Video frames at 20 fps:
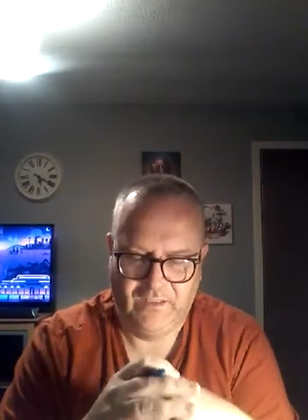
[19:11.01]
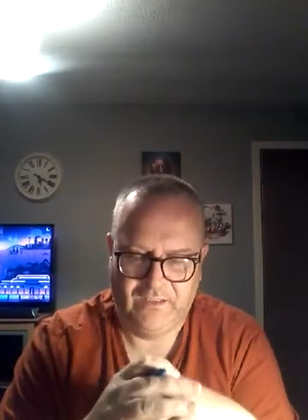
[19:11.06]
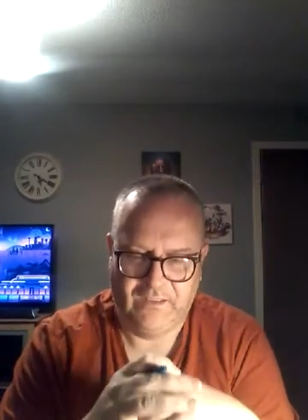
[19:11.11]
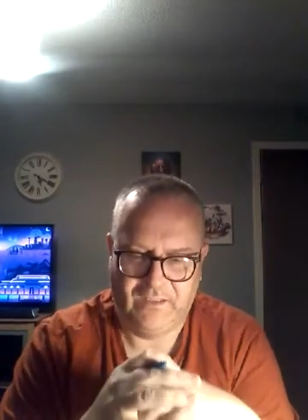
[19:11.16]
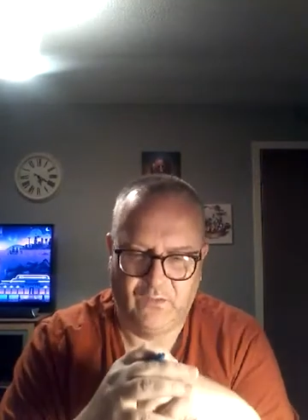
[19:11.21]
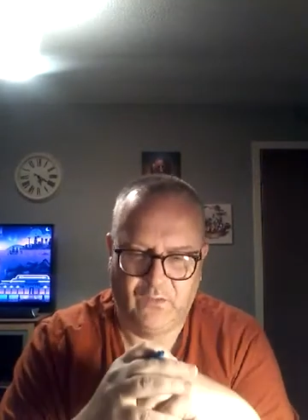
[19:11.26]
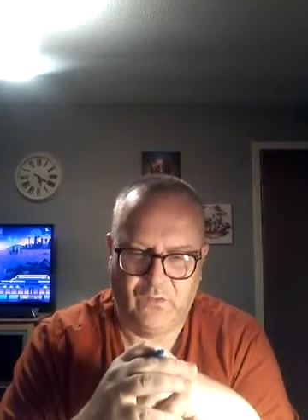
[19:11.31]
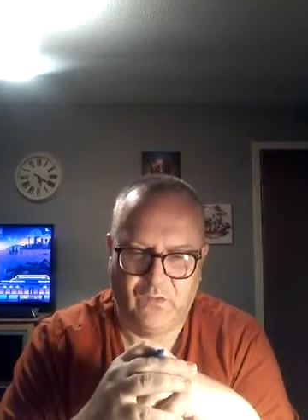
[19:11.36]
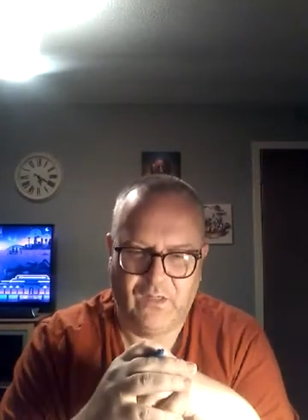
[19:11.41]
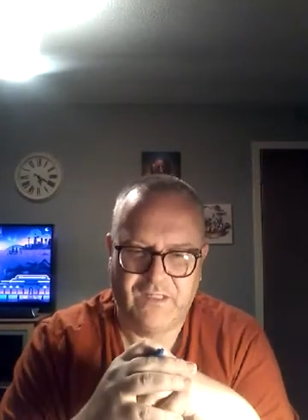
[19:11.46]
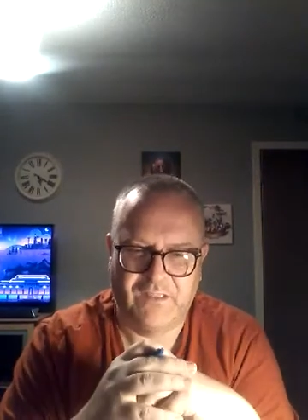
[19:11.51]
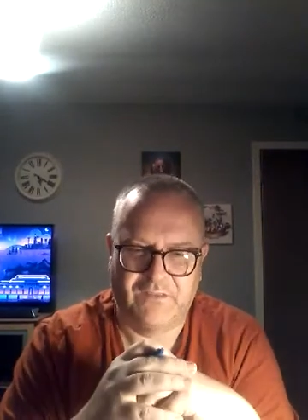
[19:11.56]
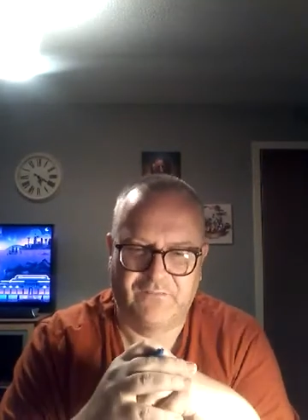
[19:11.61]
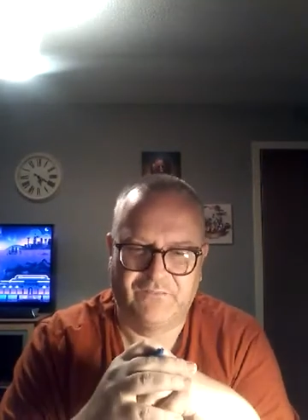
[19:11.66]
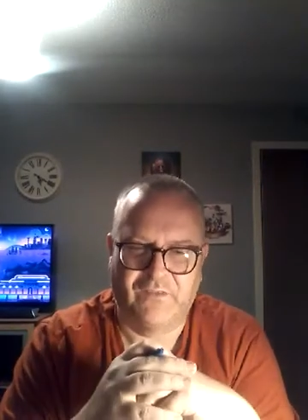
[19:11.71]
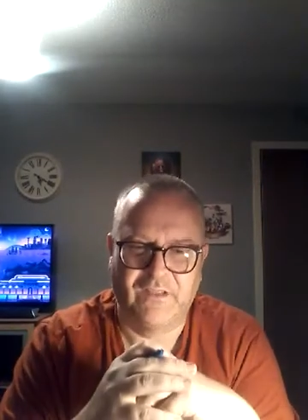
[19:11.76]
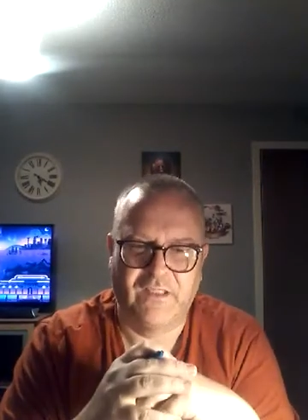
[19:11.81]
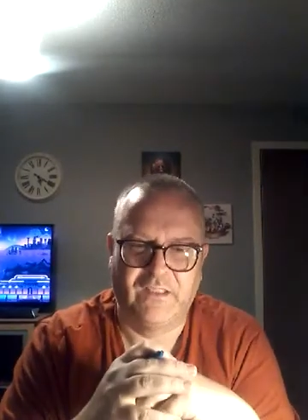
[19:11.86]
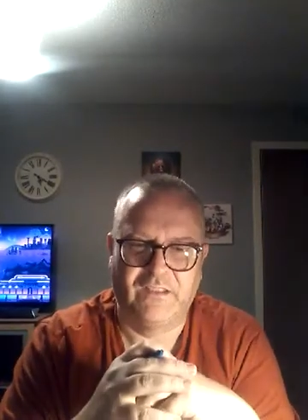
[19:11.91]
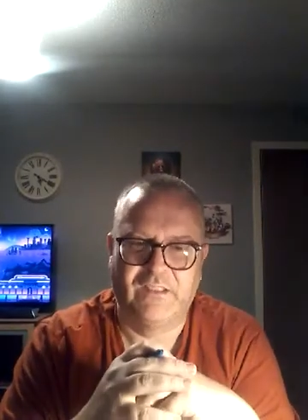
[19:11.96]
You know, it's
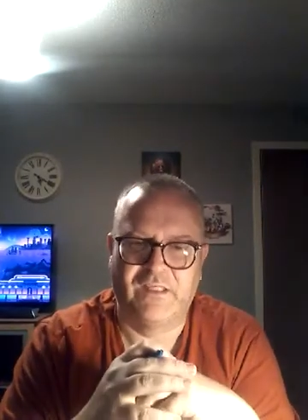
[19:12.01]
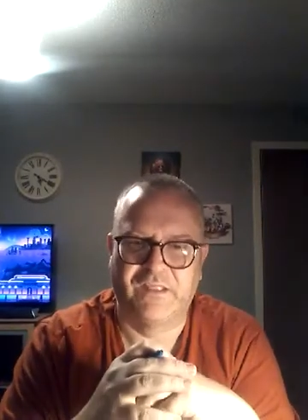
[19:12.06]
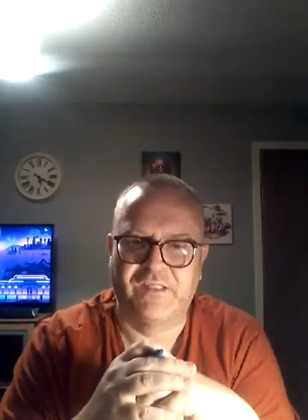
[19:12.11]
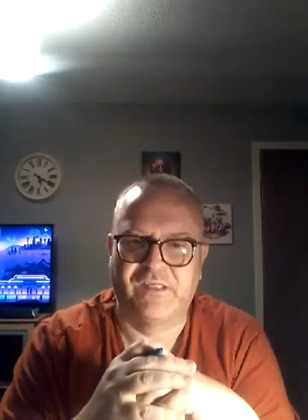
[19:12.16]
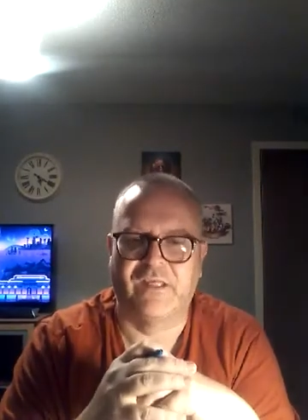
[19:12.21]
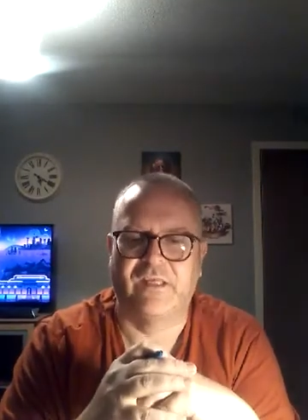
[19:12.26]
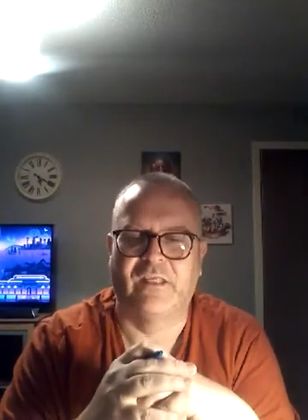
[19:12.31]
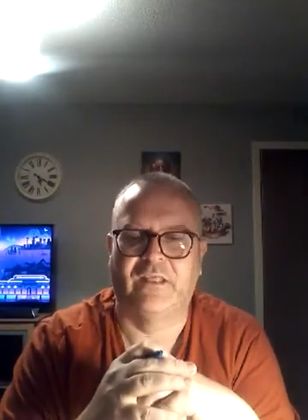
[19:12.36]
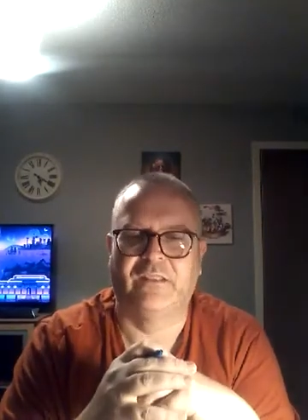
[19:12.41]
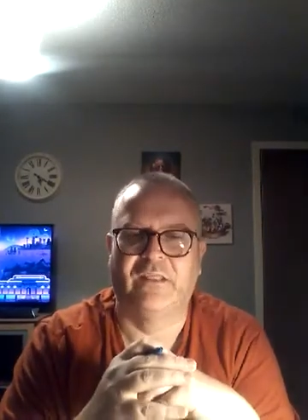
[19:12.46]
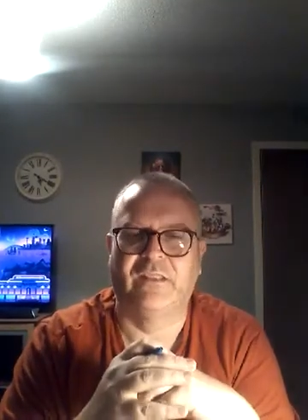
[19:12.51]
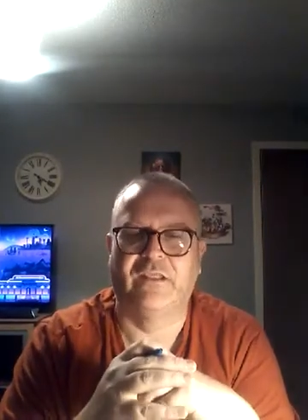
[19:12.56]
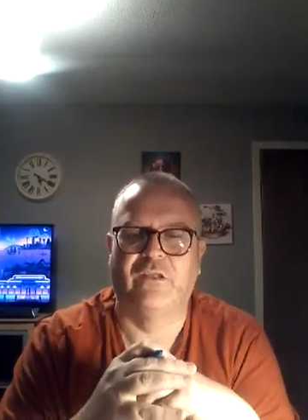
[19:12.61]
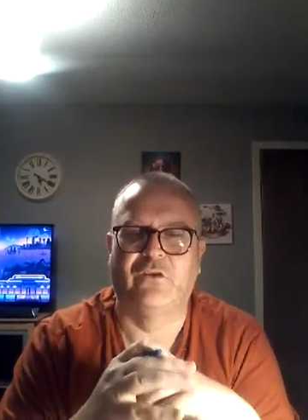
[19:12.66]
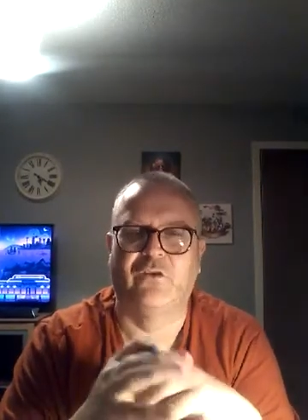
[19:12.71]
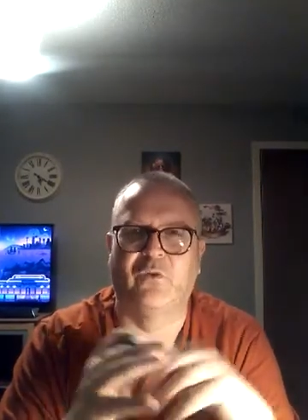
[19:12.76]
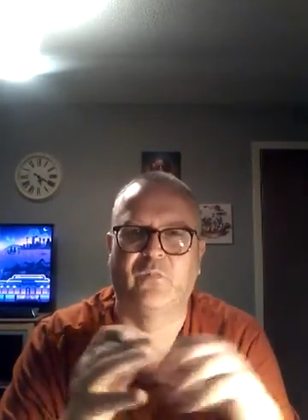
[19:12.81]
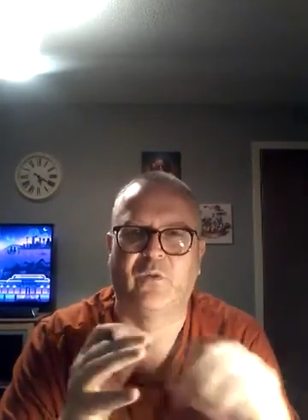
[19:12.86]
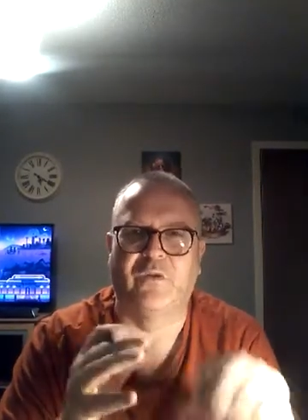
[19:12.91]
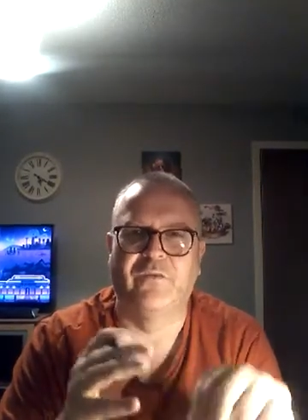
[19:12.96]
fine to say I
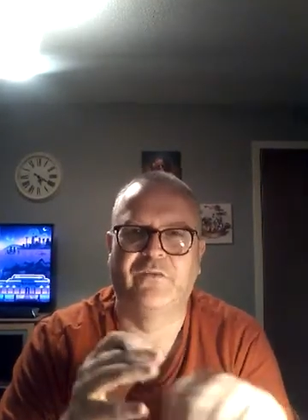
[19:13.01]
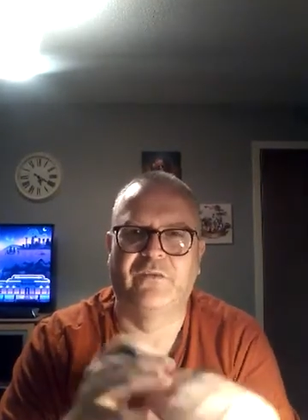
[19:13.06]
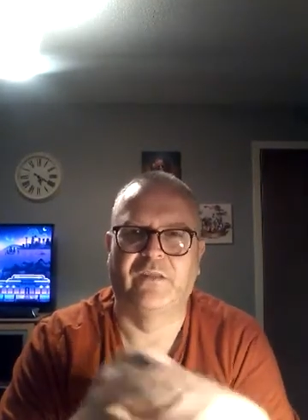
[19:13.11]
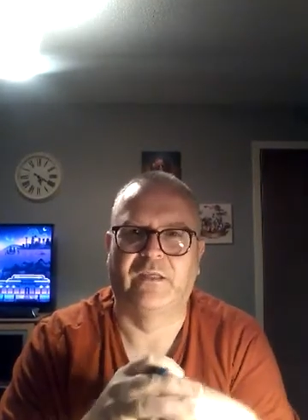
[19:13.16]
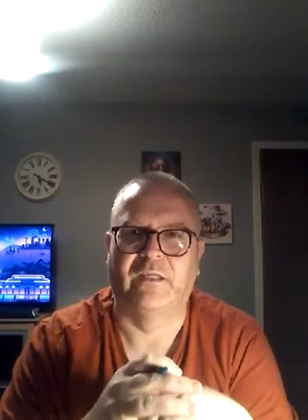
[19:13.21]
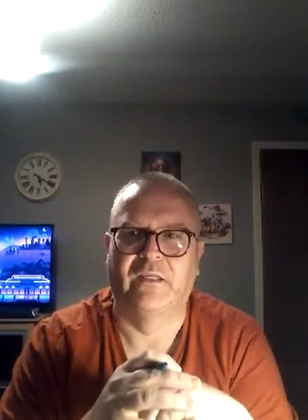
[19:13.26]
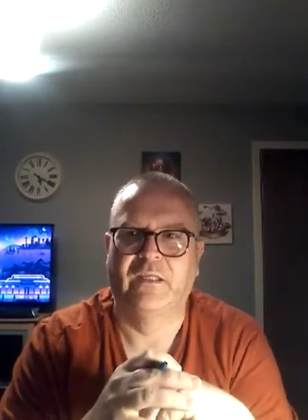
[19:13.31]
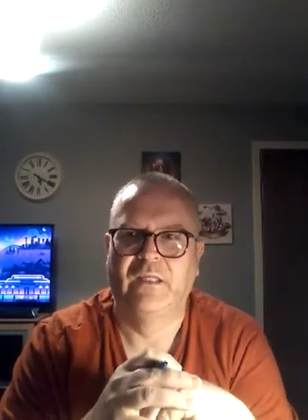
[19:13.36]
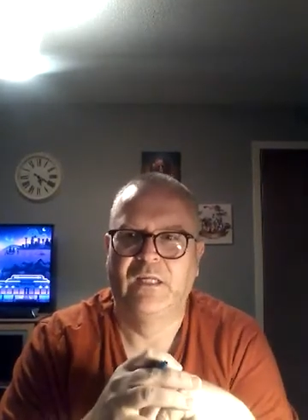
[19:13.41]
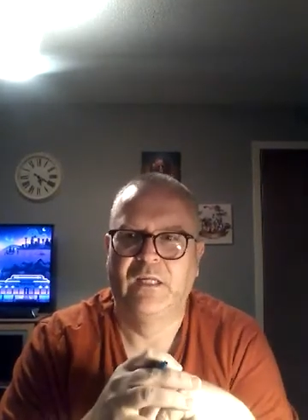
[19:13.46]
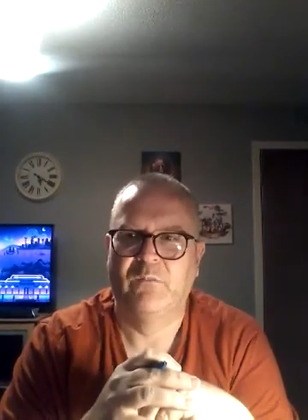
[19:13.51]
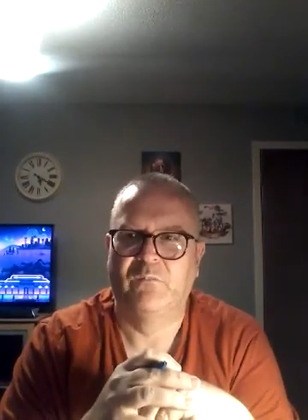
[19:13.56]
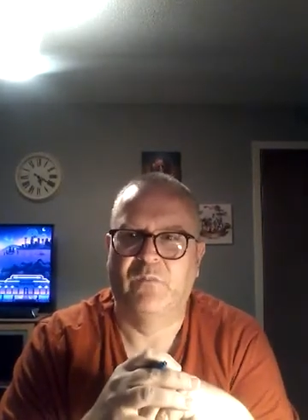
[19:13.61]
didn't do one thing,